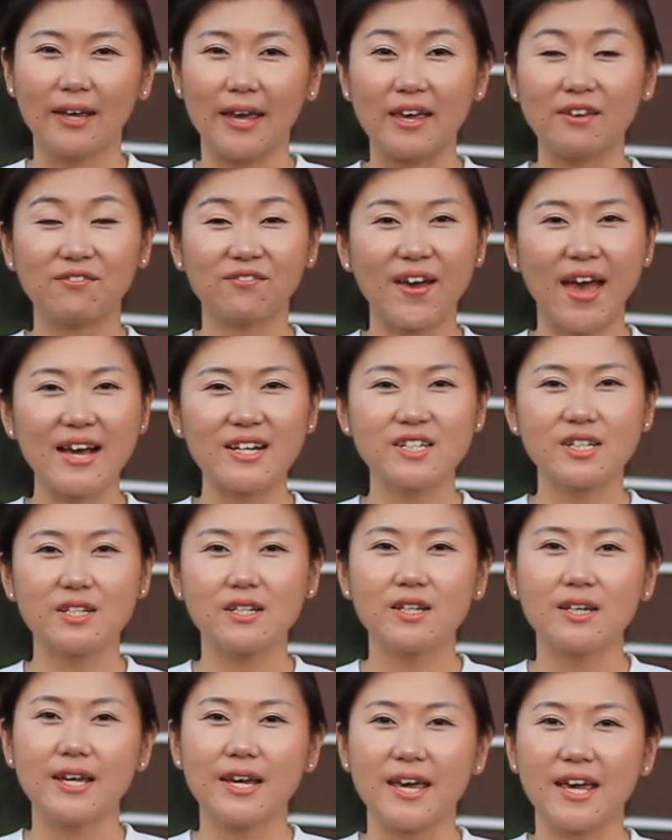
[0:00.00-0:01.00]
In fact,
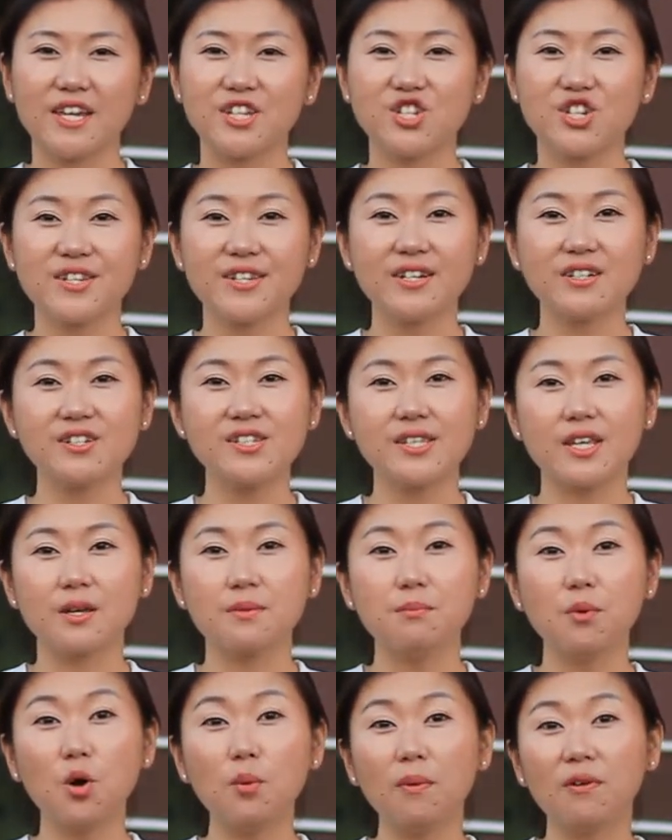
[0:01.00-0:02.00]
engineers
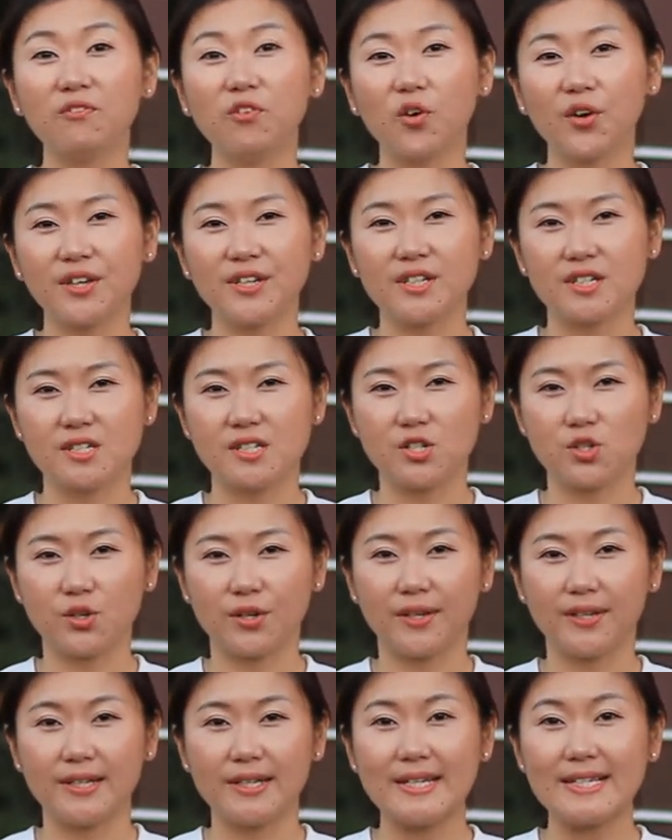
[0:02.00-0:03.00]
in mobile phone
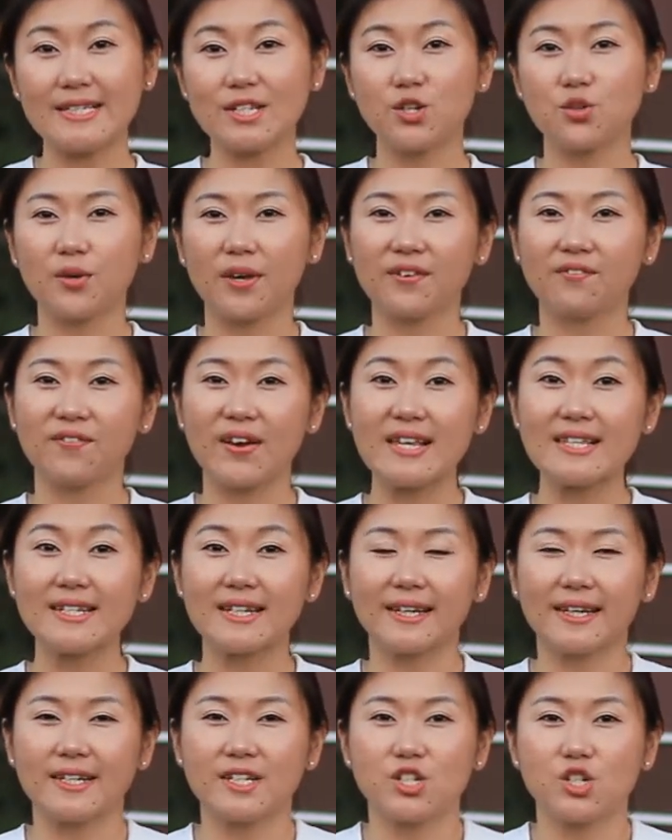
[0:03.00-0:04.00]
industry needs to
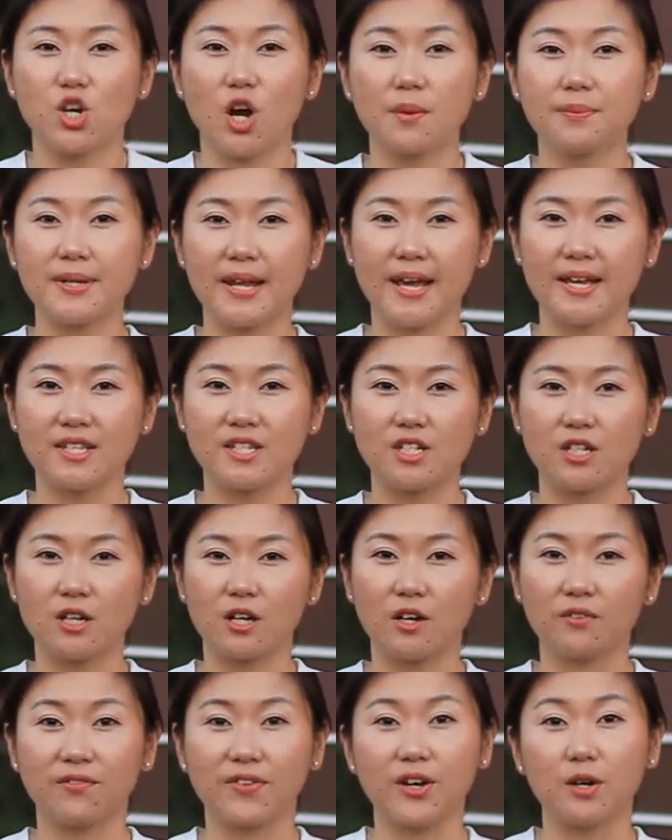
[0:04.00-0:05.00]
investigate drop test
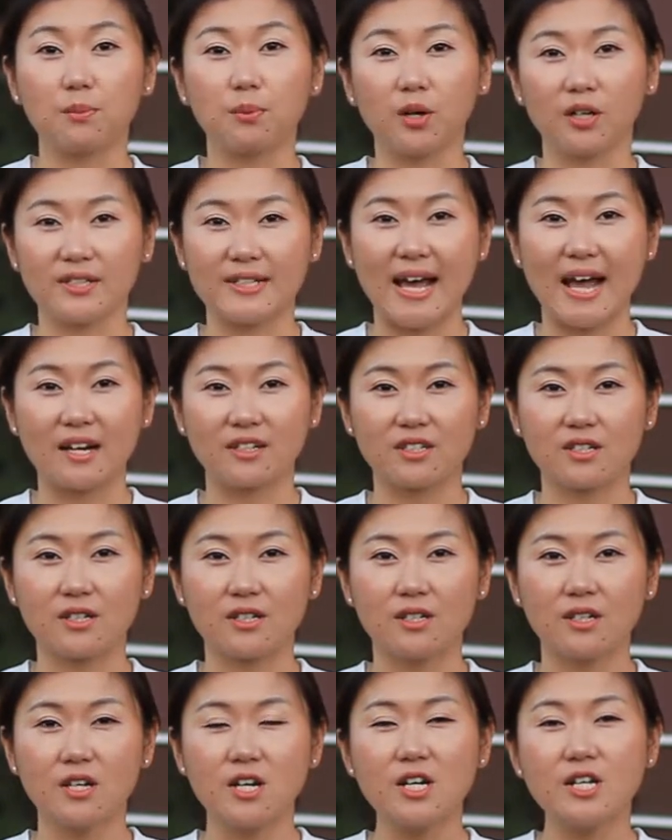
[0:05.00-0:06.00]
of their product
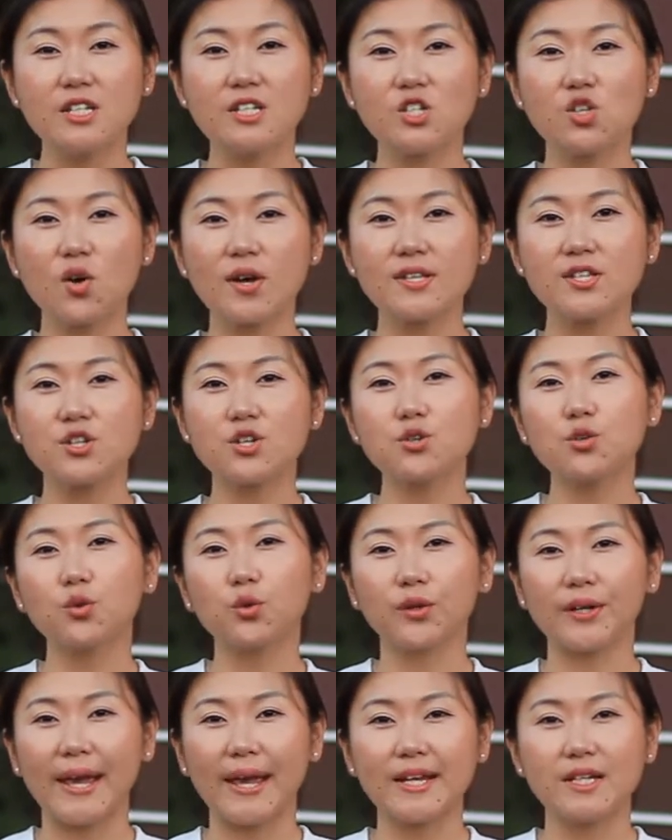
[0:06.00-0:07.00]
so as to
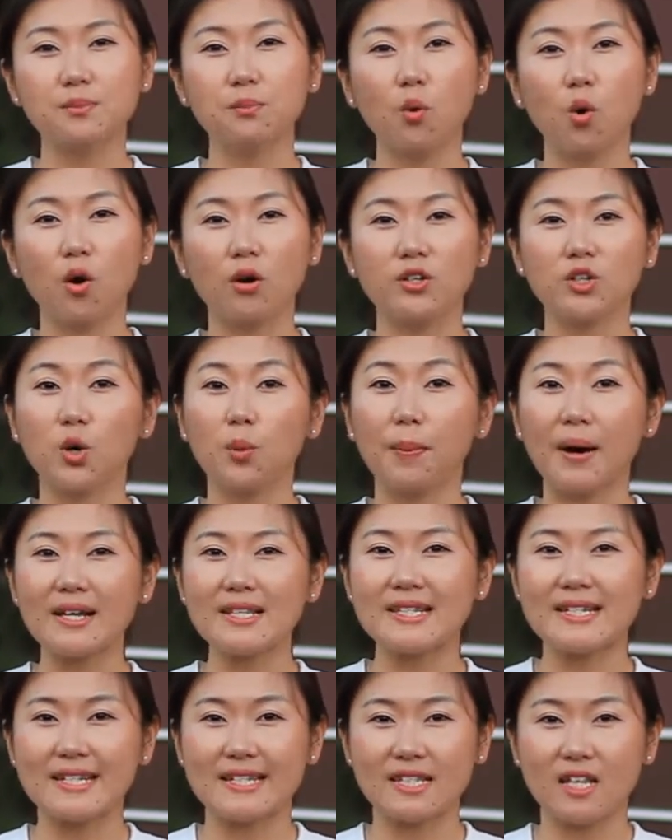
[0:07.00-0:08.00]
create more
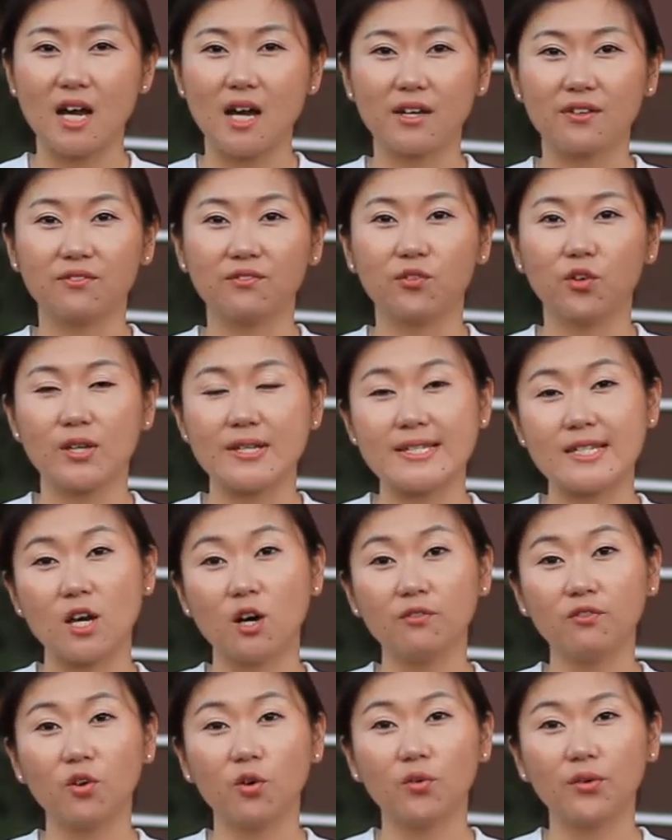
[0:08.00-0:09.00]
robust design for the
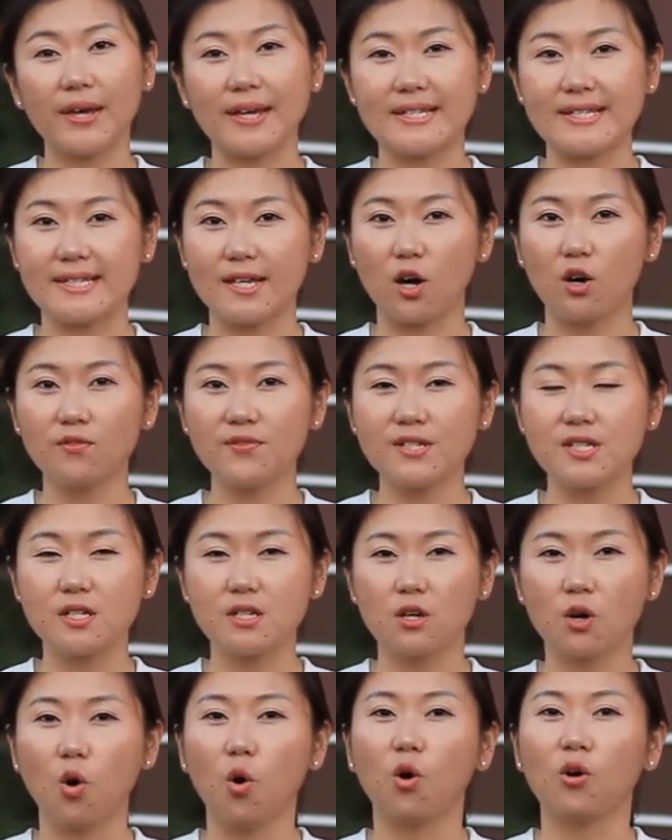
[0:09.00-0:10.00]
cell phone itself
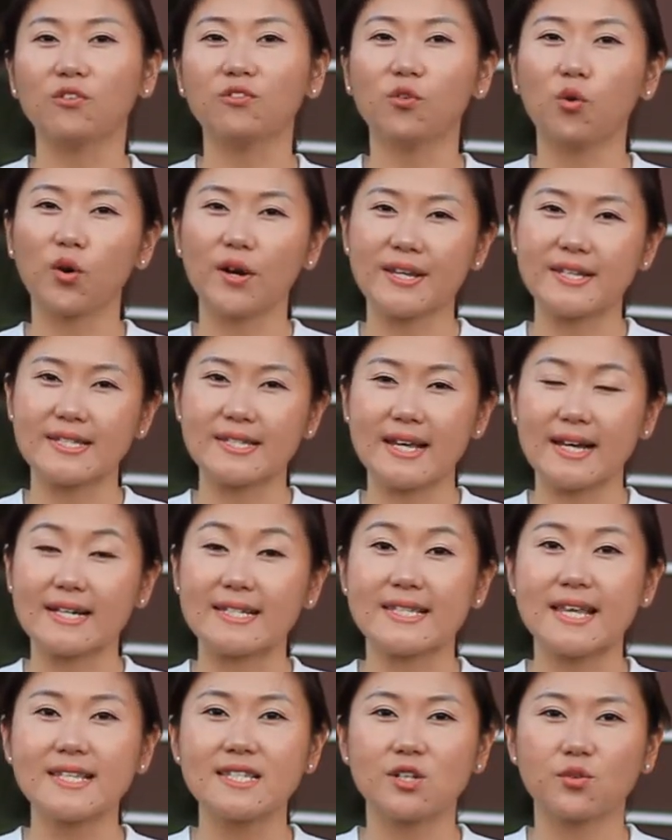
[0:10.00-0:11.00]
or for its
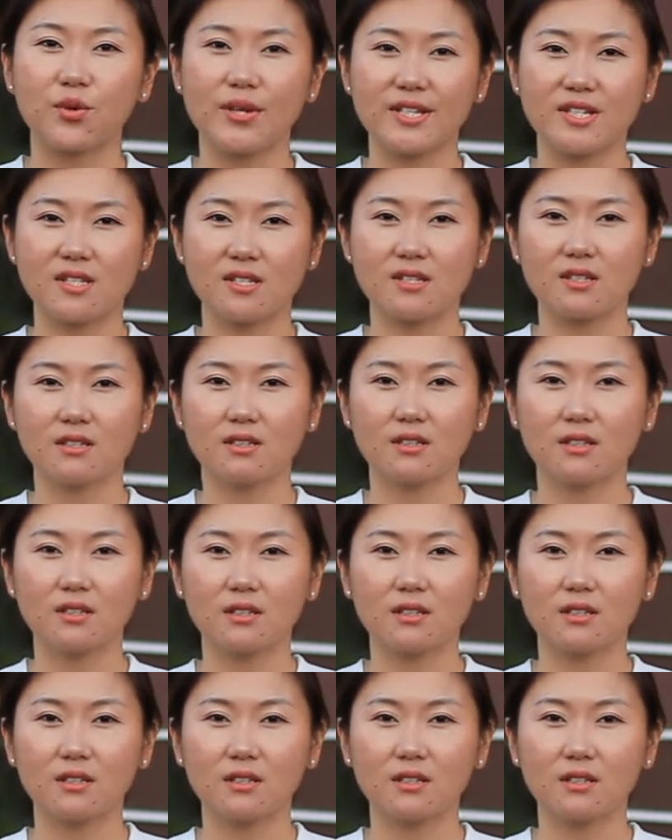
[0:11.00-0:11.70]
accessories.